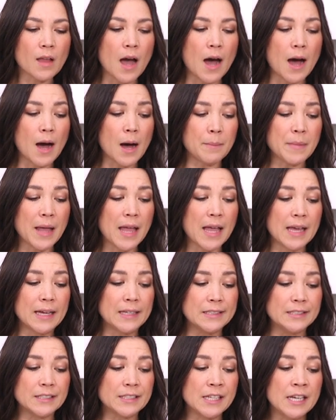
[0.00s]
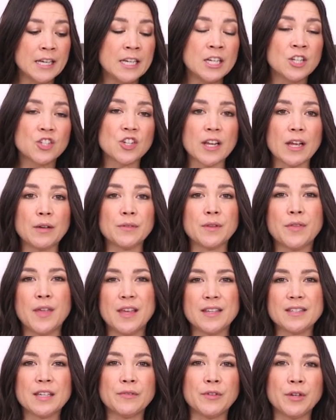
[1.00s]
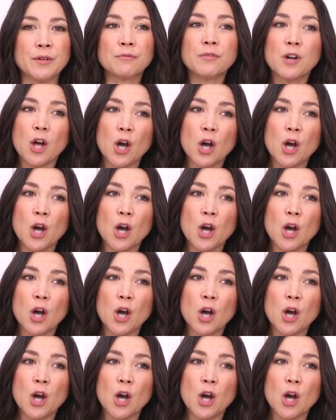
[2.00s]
And check out the Thanksgiving